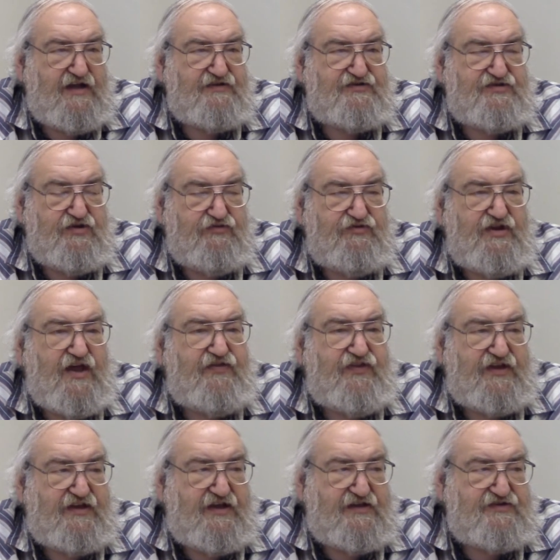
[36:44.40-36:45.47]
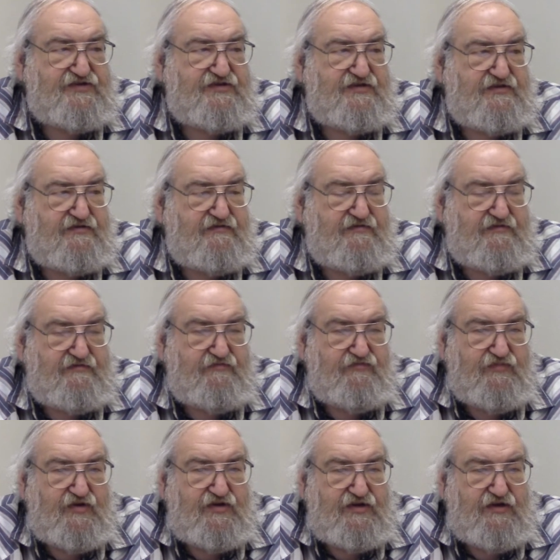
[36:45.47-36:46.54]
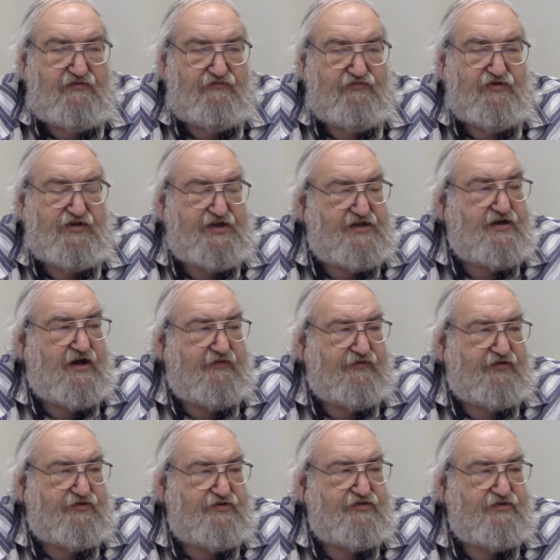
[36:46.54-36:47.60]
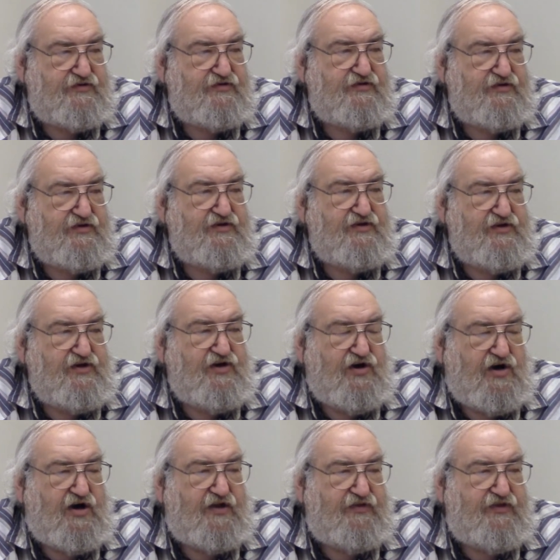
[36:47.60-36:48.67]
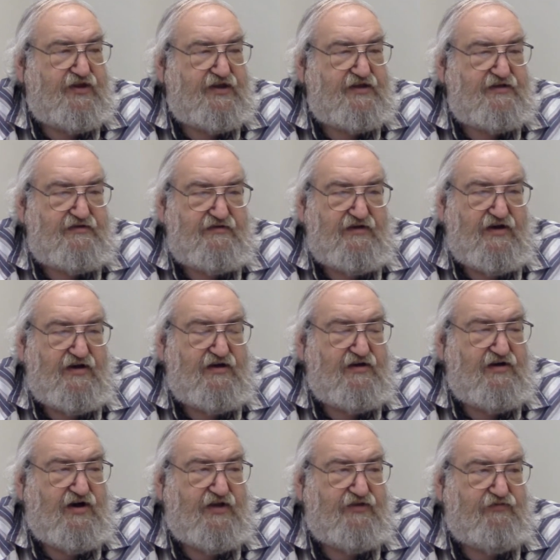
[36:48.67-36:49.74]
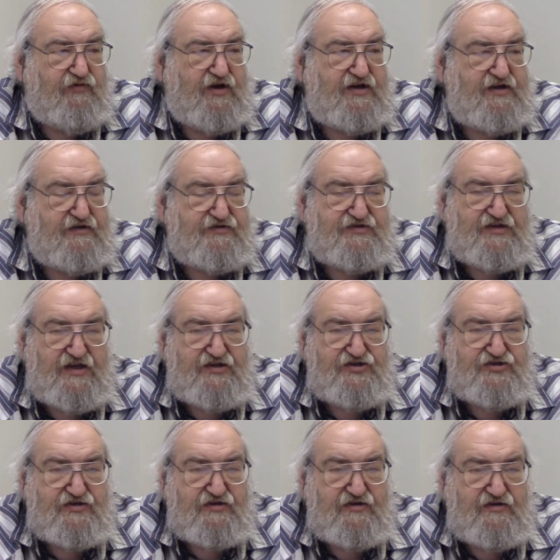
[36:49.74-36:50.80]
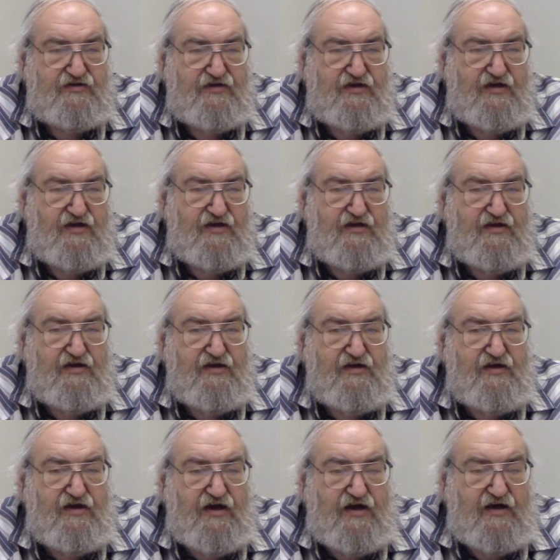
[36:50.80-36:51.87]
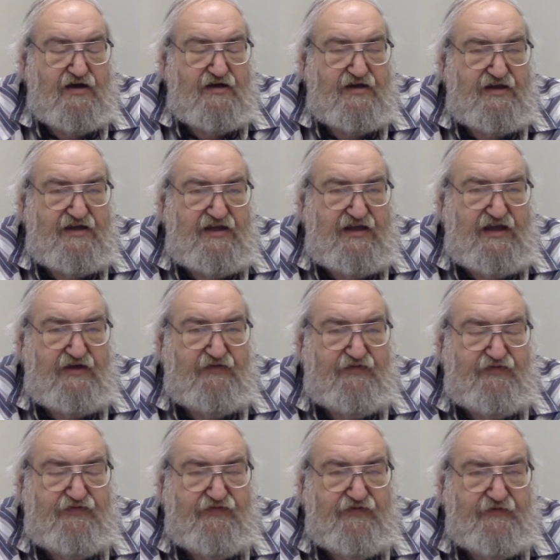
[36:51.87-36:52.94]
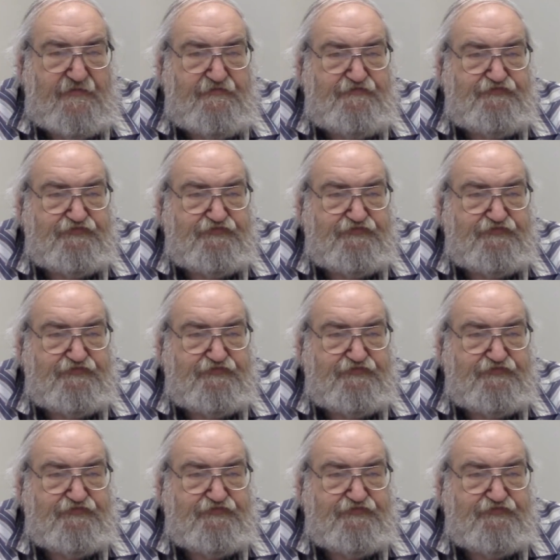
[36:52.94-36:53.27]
And so nothing gets really covered on the radio station. If